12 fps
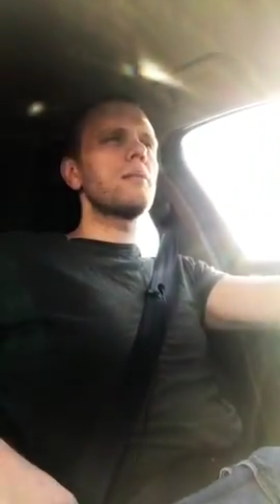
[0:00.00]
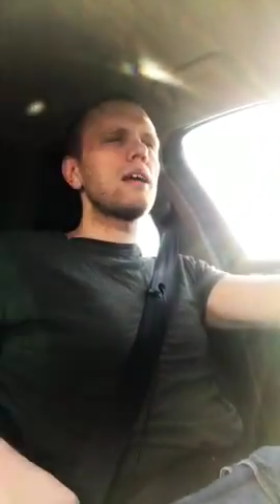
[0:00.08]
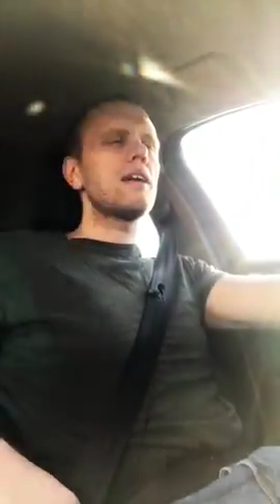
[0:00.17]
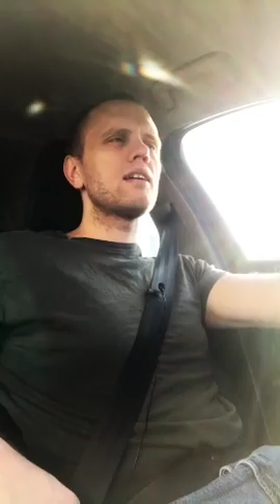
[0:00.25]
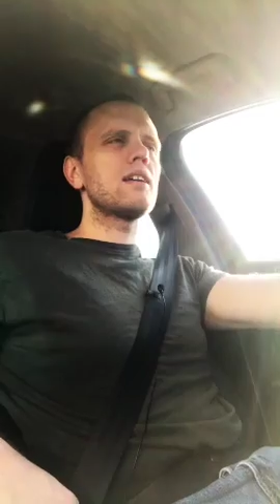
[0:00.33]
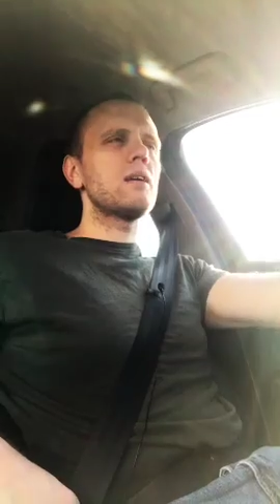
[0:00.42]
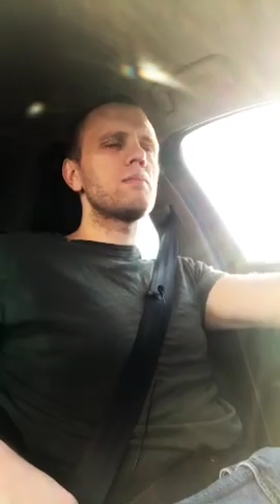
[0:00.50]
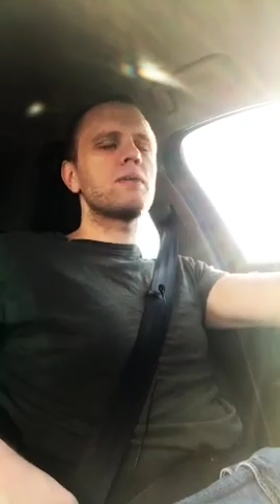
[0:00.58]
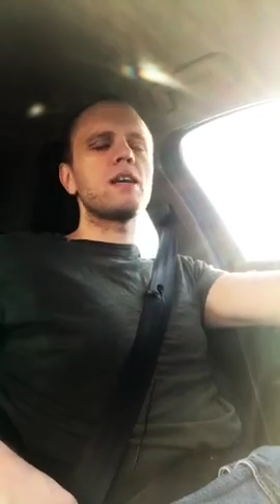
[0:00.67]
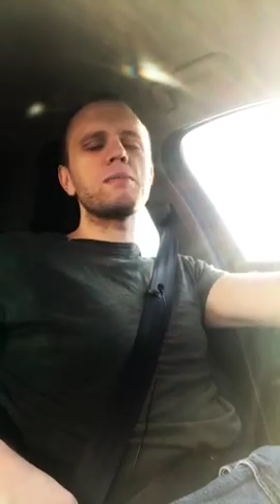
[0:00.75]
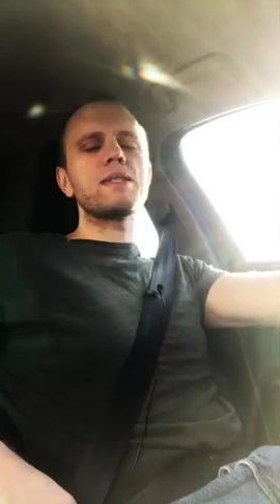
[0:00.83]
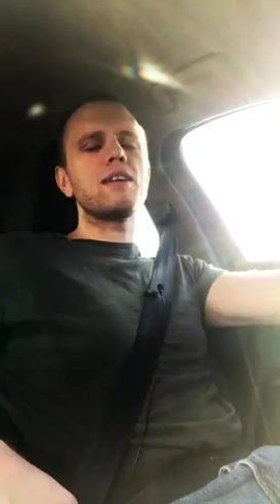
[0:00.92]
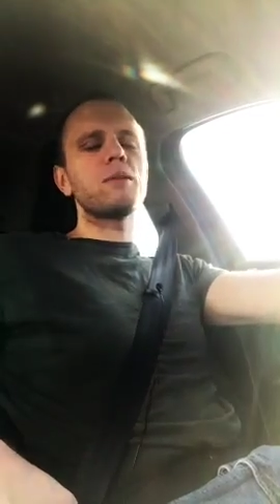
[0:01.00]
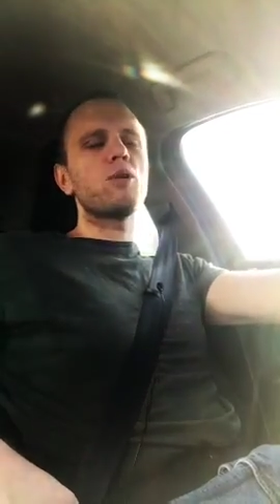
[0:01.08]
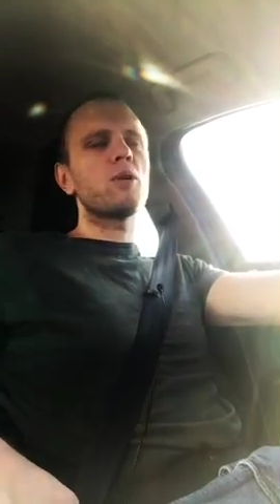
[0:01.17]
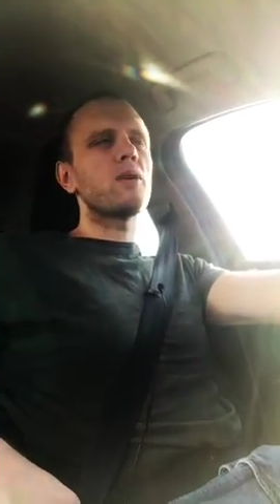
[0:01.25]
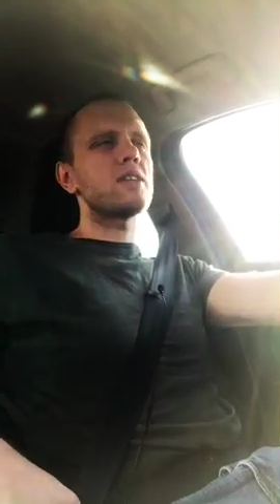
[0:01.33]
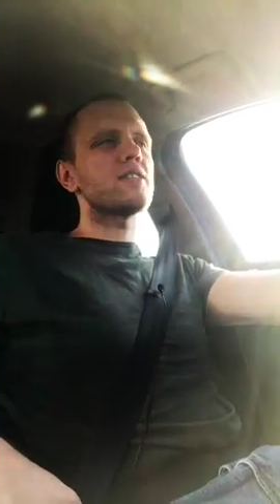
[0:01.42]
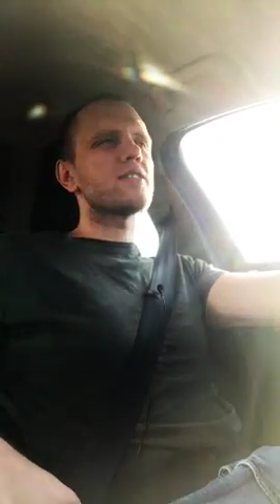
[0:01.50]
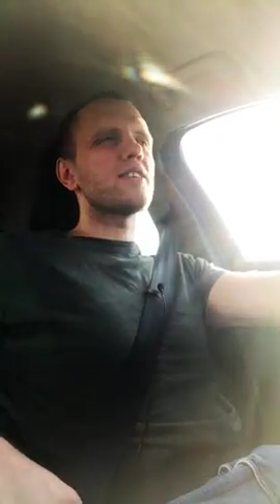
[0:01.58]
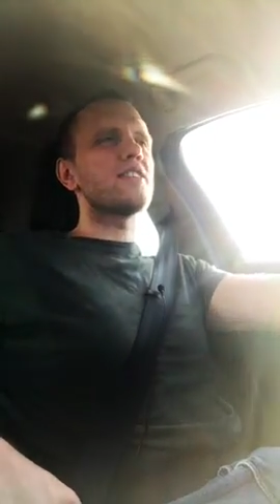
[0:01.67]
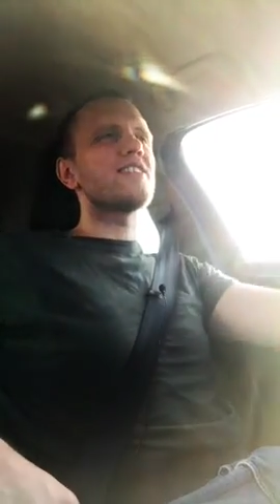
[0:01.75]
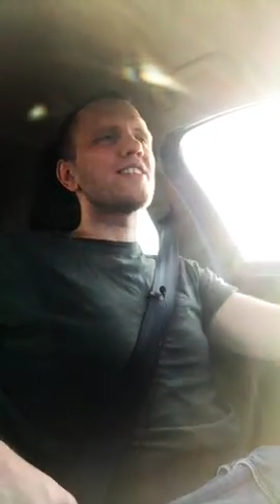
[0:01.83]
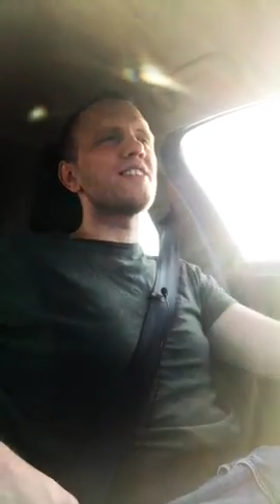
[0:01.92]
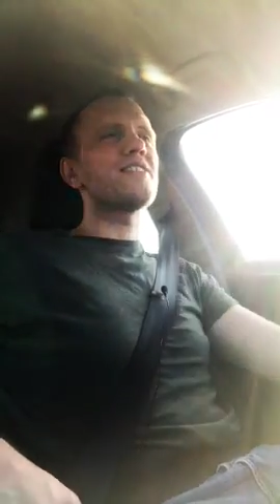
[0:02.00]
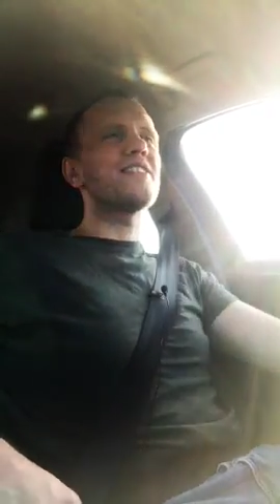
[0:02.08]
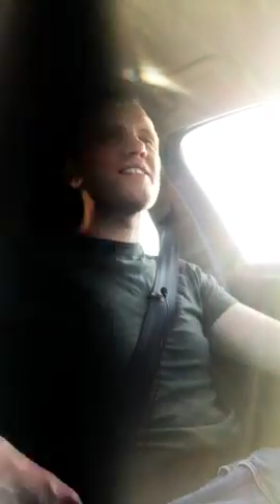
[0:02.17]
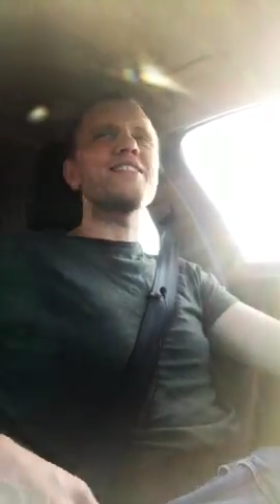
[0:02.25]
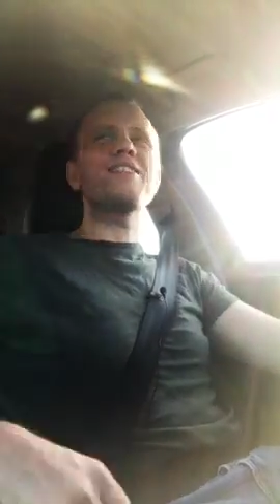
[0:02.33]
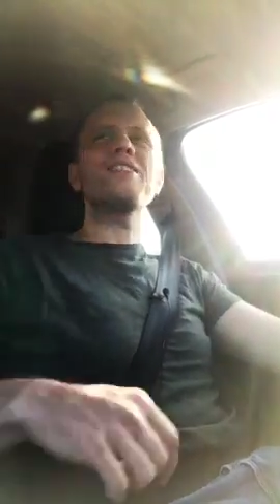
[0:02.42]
And keep sending more questions, because this is